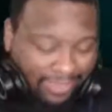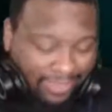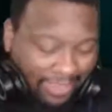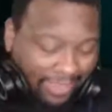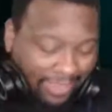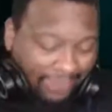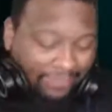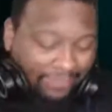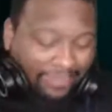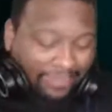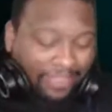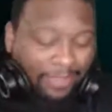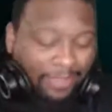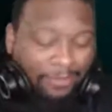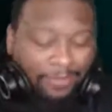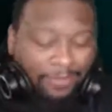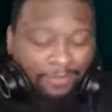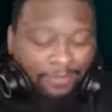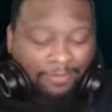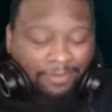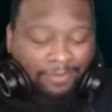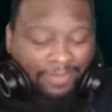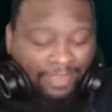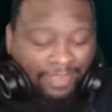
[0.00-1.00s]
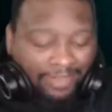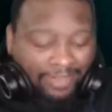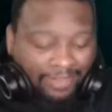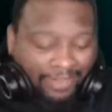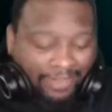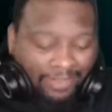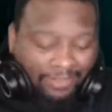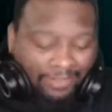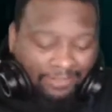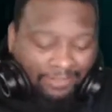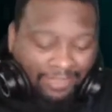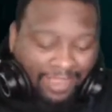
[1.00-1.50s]
I'm glad people like
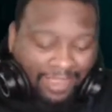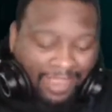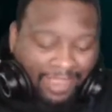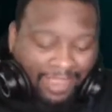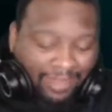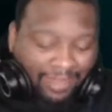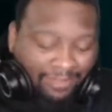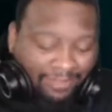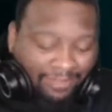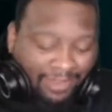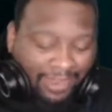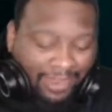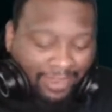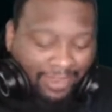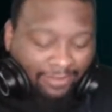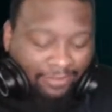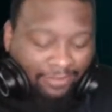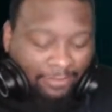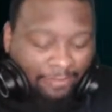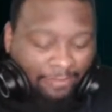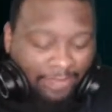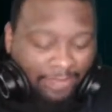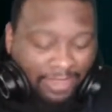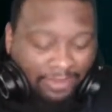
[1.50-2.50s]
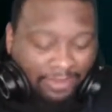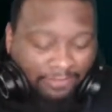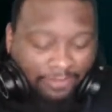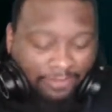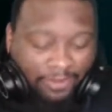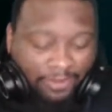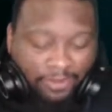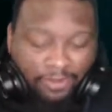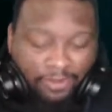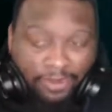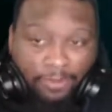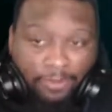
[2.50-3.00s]
that. It said hashtags are made for
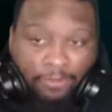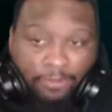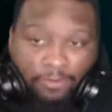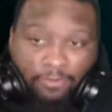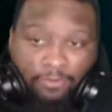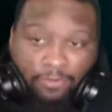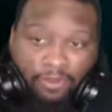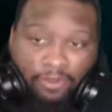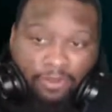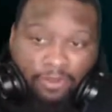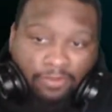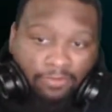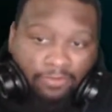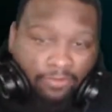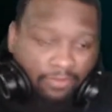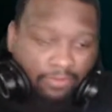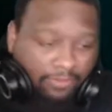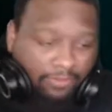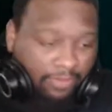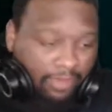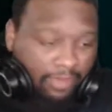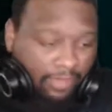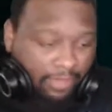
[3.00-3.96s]
the double crossers.